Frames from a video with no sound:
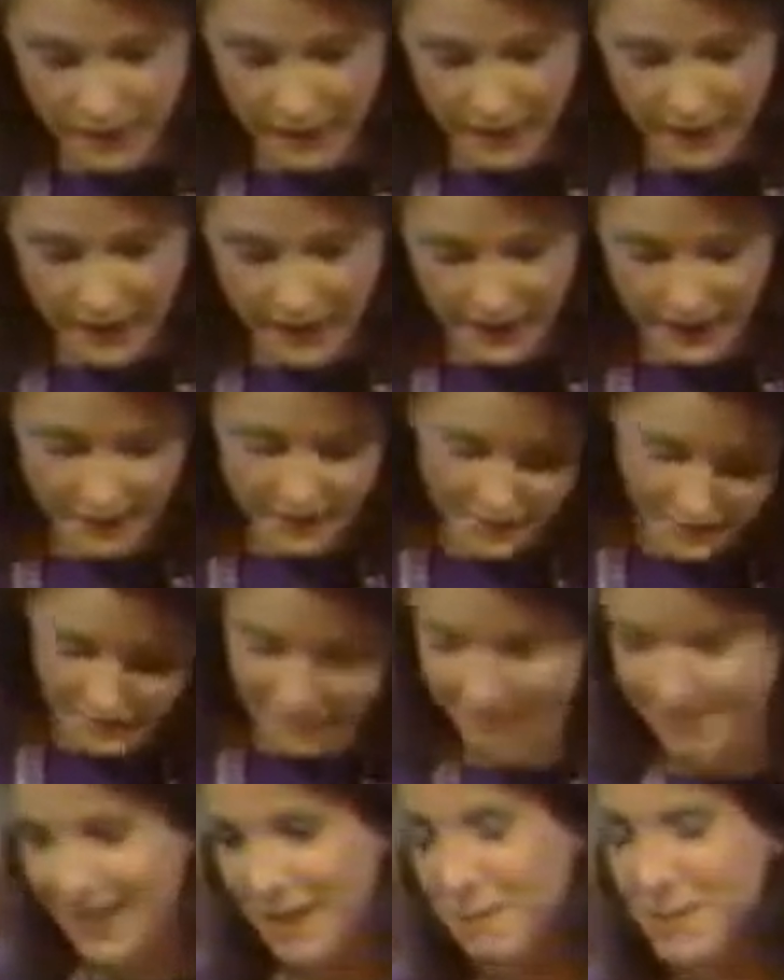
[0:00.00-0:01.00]
And
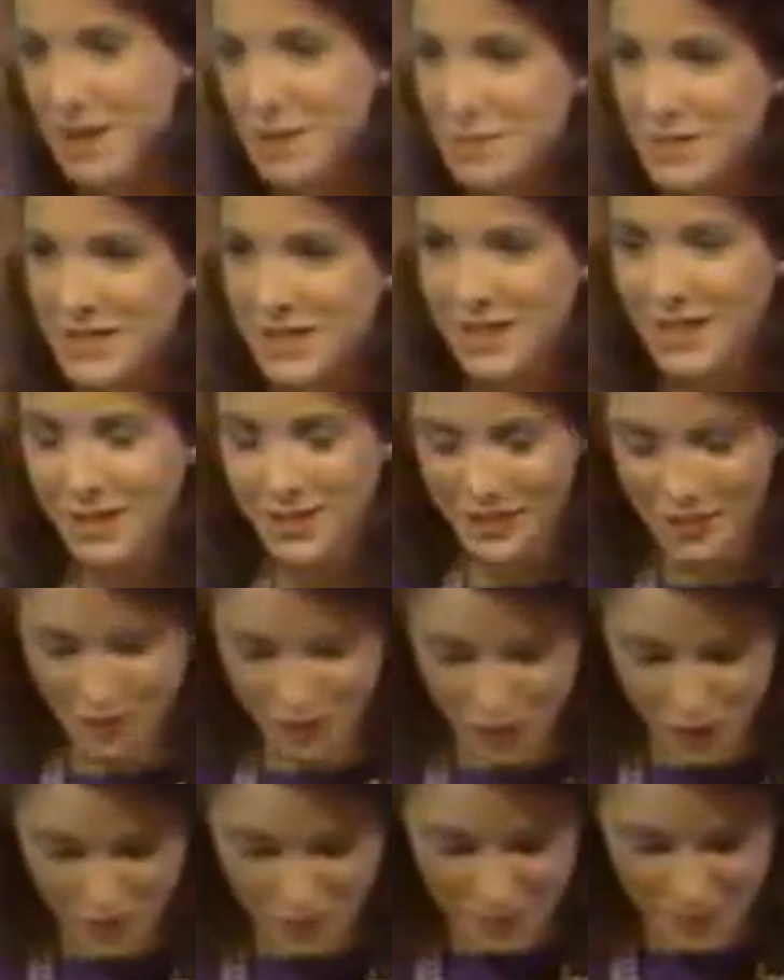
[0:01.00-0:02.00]
I made a mistake on the
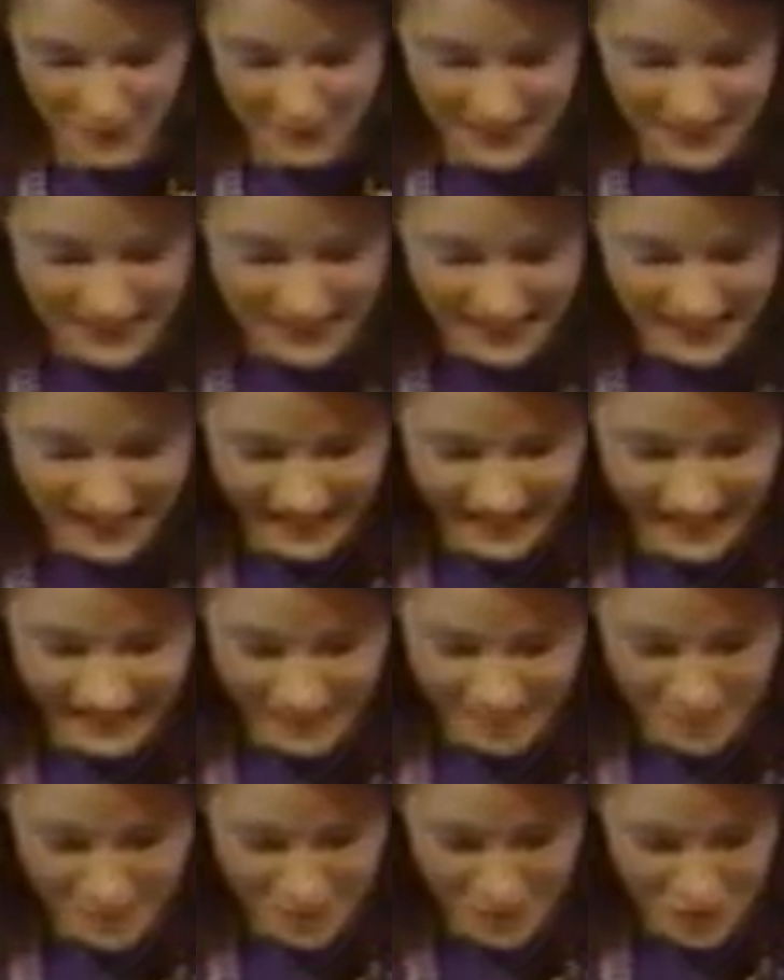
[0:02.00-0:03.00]
form, but
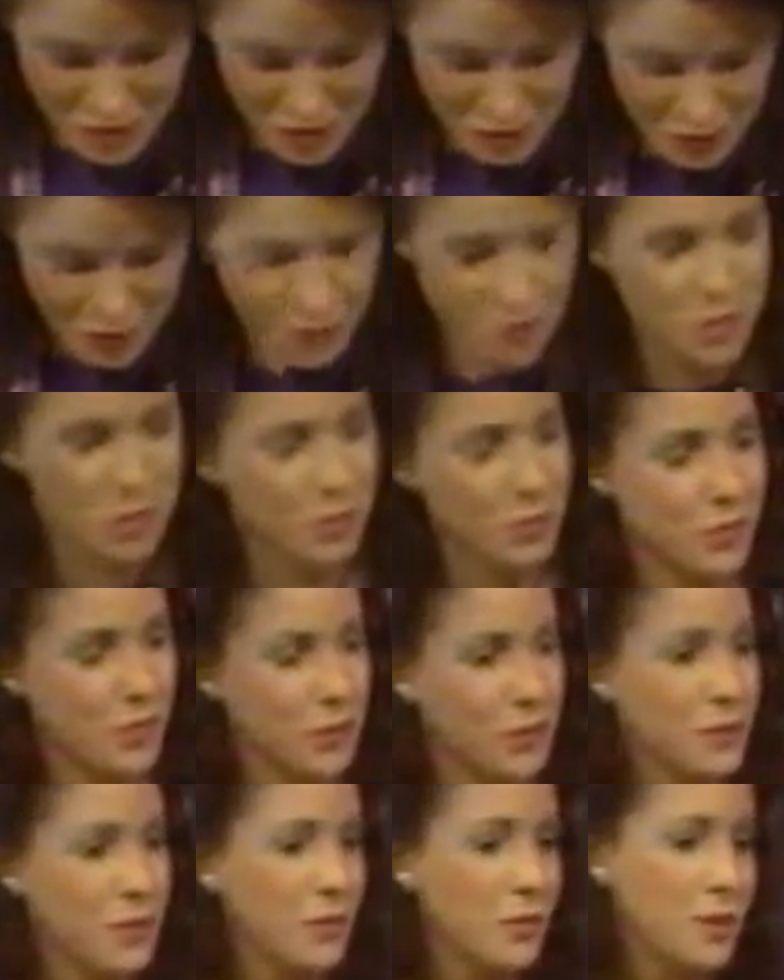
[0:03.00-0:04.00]
what you do is you
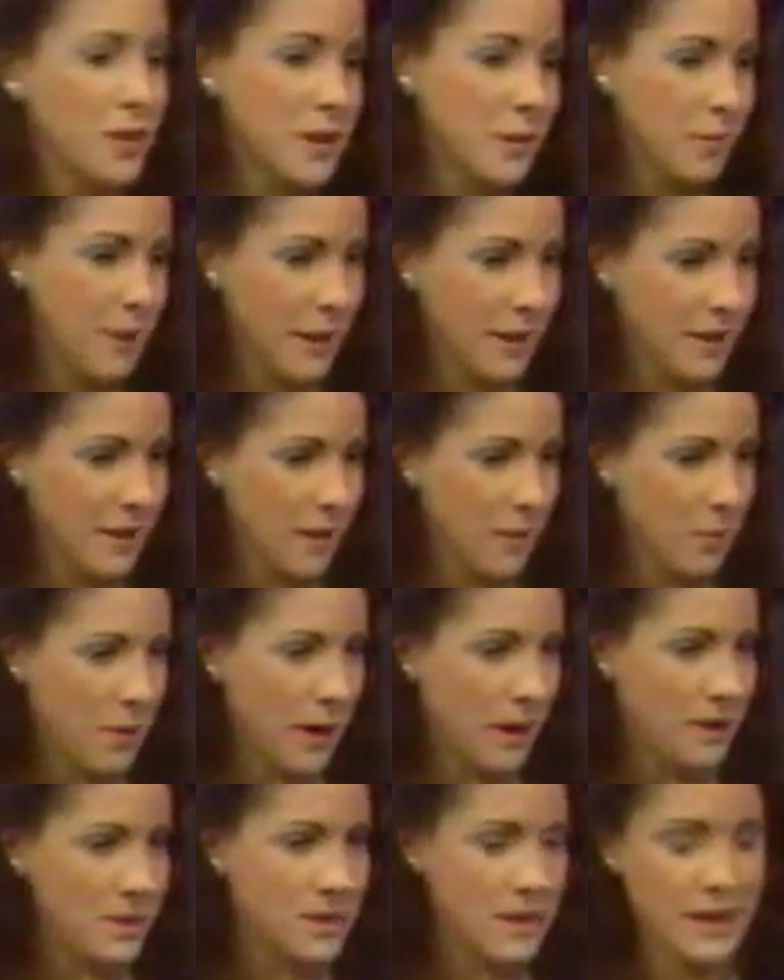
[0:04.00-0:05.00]
can do it in a parallel
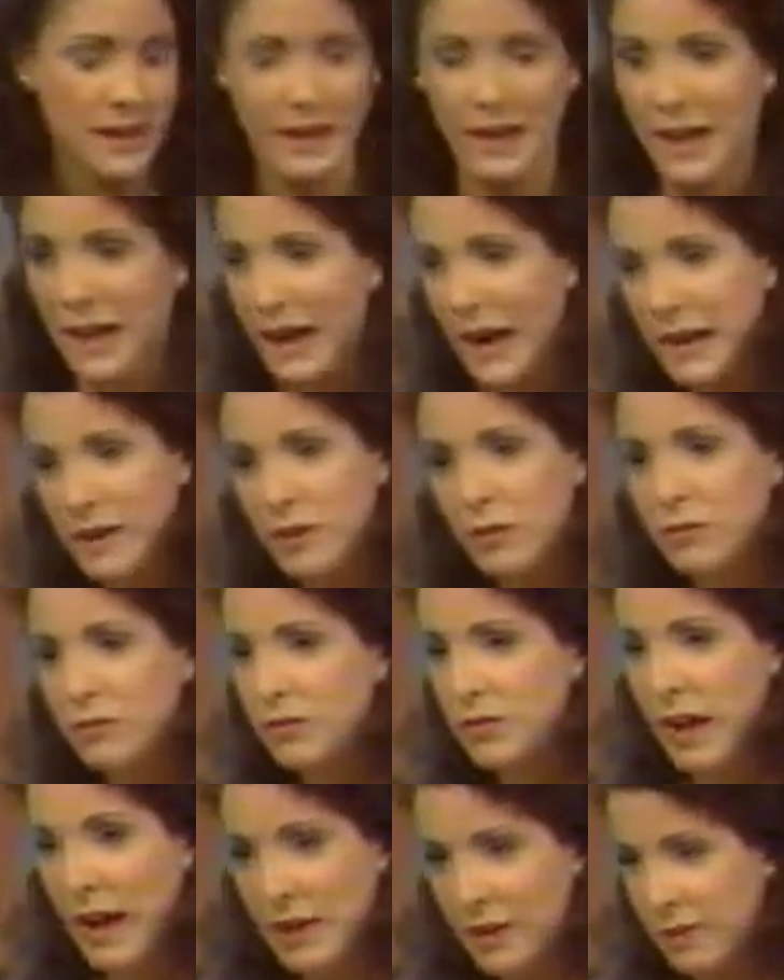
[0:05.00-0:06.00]
bars. I don't
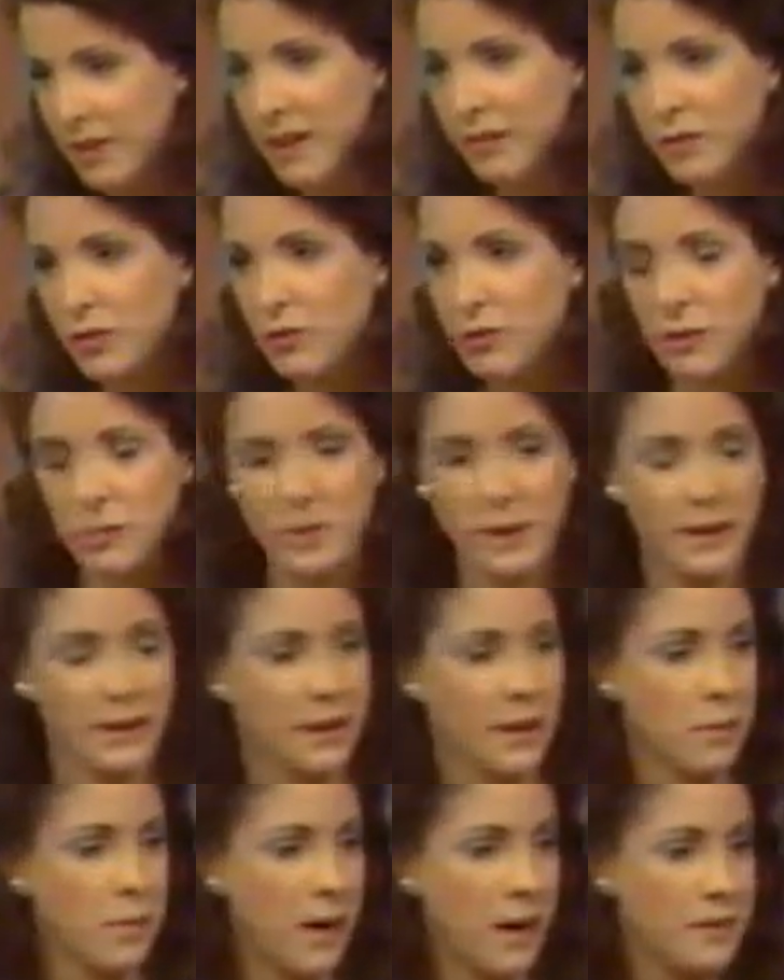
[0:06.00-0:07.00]
ever do it in parallel
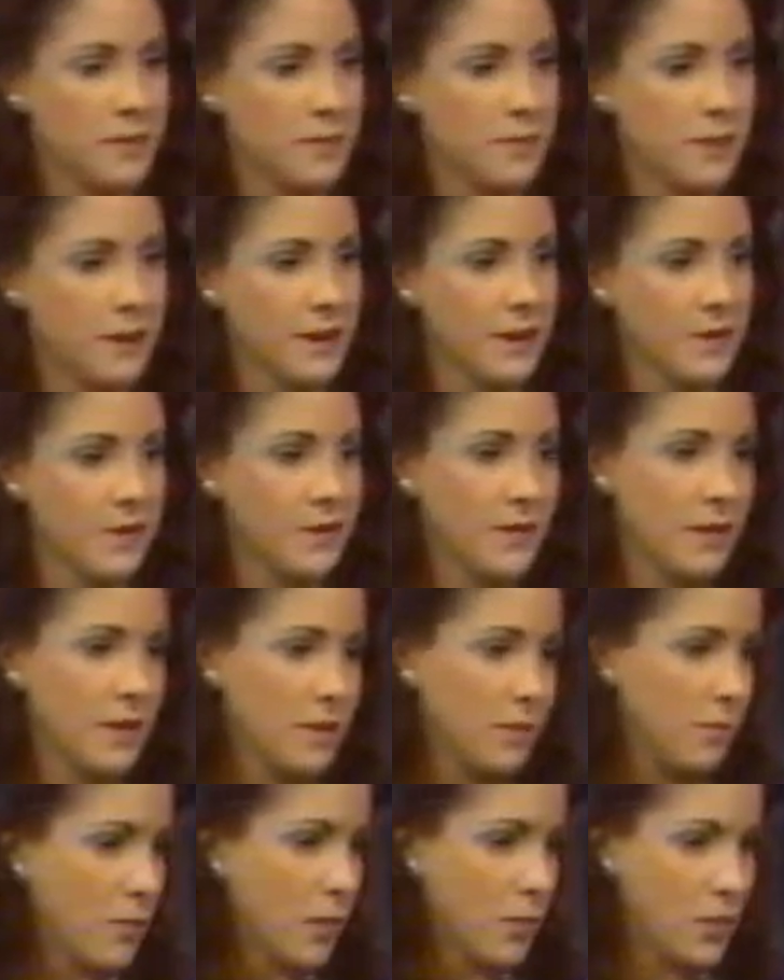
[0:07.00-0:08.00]
bars because in
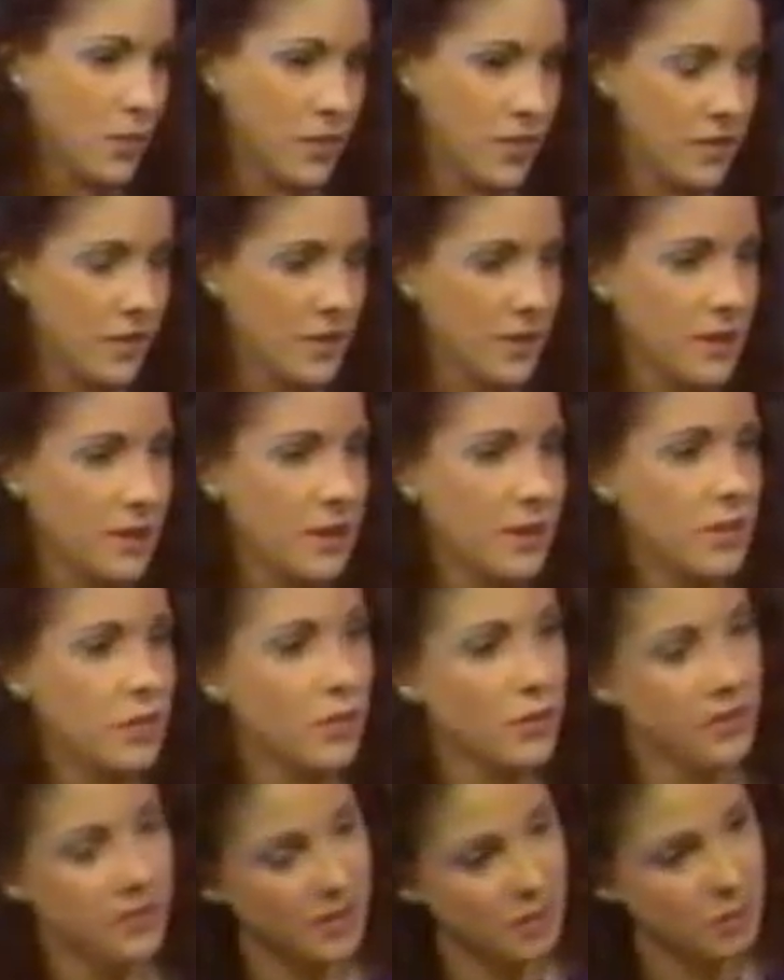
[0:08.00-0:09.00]
most facilities or
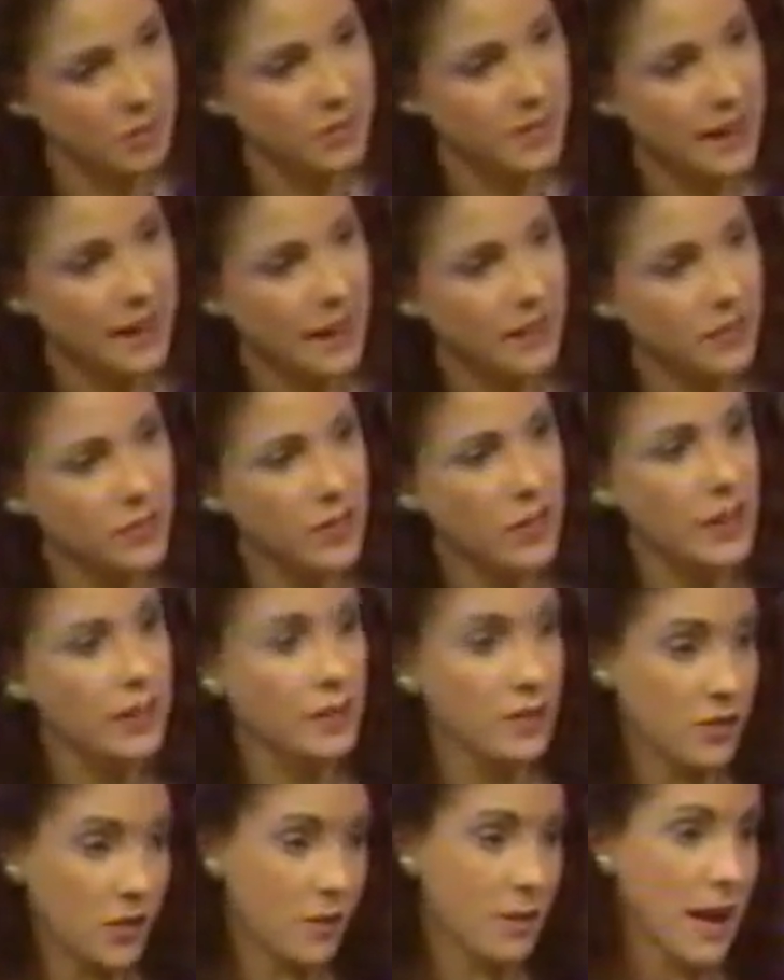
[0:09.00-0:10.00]
in someone's house you
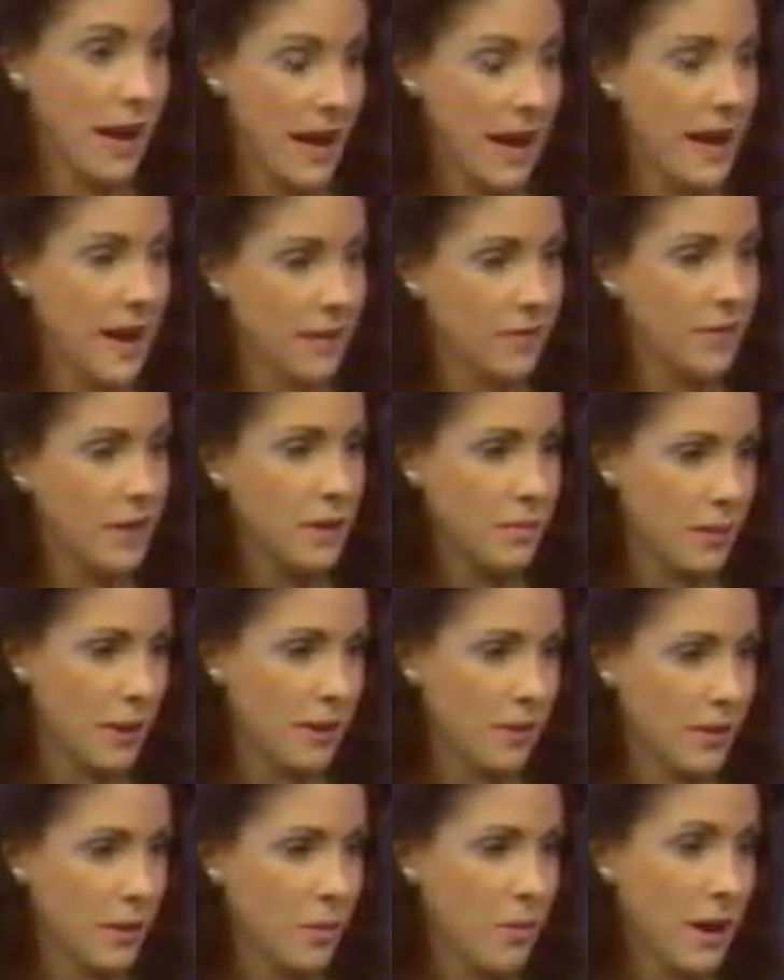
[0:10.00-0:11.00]
don't have
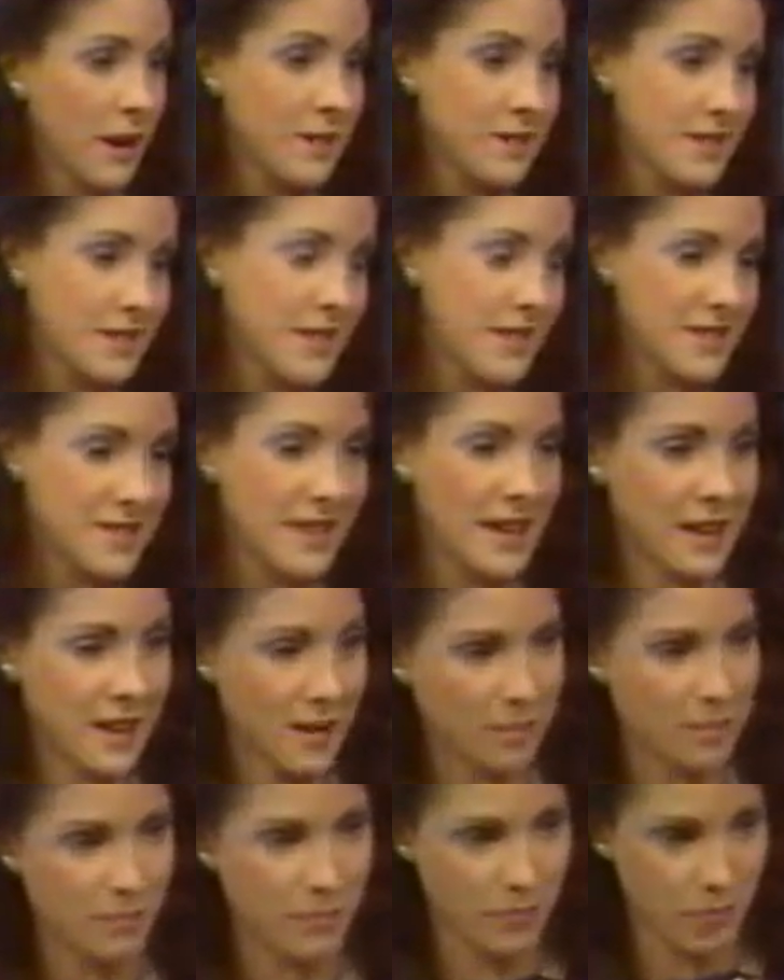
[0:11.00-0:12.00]
parallel bars, and that's not how
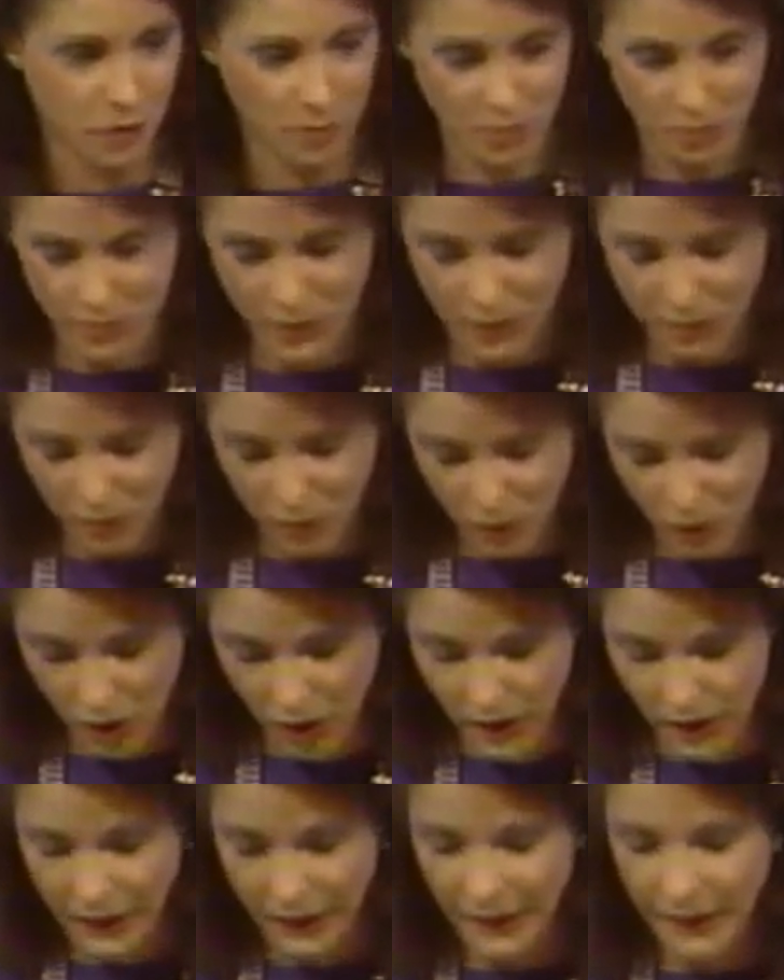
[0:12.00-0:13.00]
normal people walk.